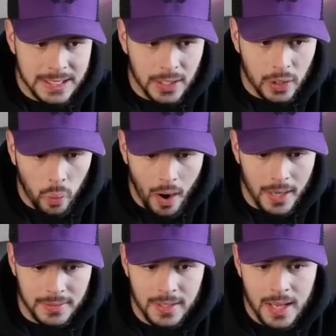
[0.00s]

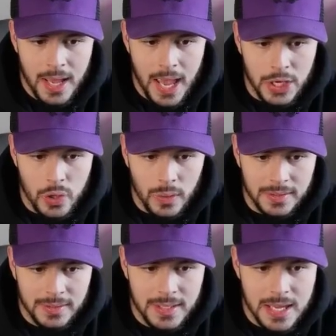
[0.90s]
Quant. And you can
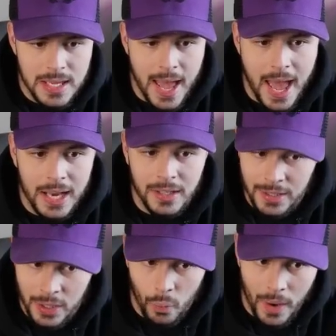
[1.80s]
see that,
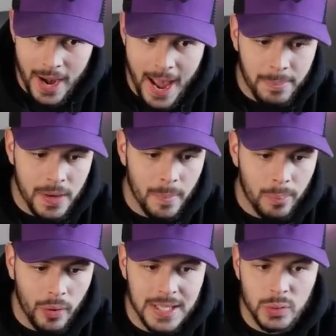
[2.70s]
you know, what happened to the
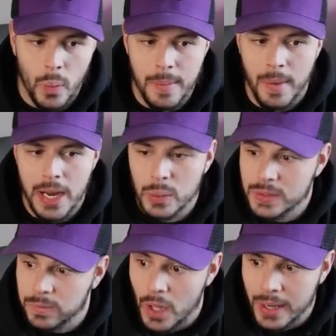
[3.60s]
price when money was
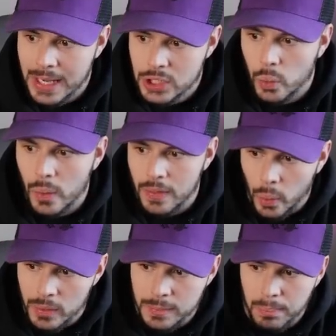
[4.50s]
flowing into it.
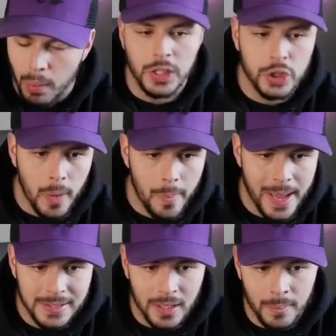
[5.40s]
There was bullish
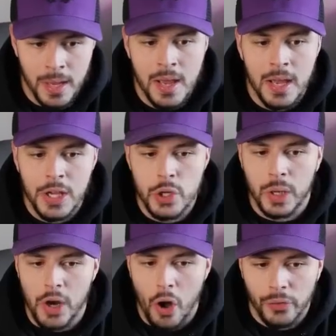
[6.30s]
momentum. You
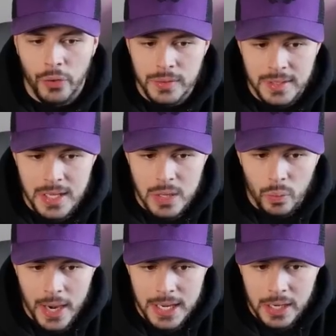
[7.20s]
can also see
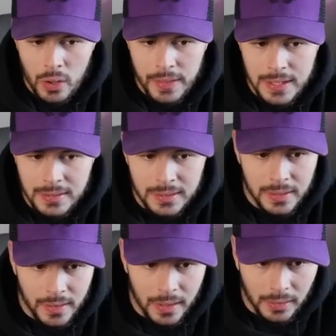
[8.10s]
right here,
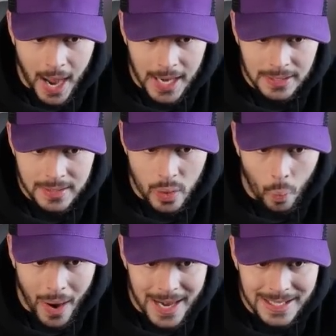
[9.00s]
the lines, the
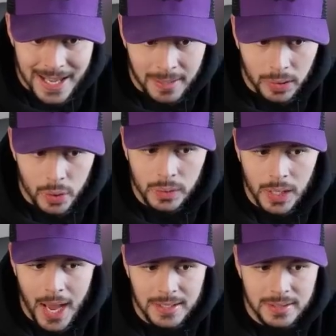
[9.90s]
white and blue
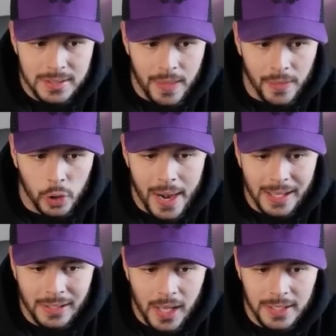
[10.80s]
lines and the gray
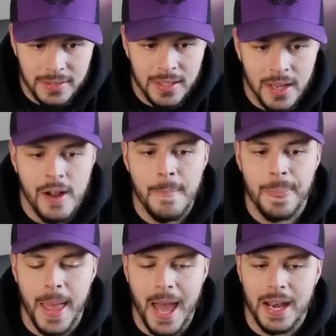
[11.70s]
lines.
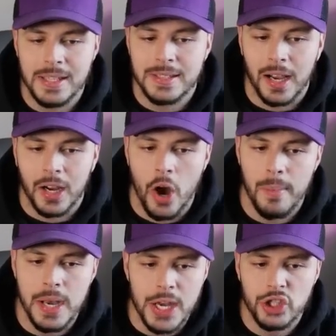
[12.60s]
That is a
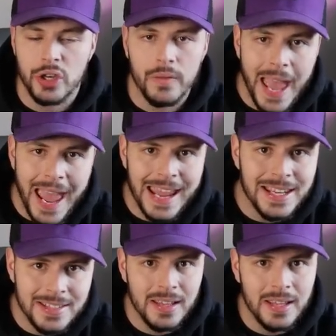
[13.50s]
combination of
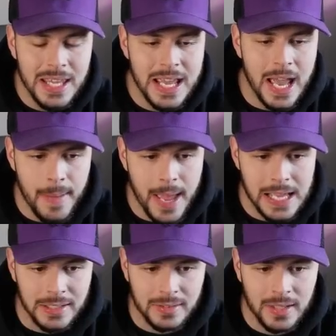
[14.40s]
8 EMAs.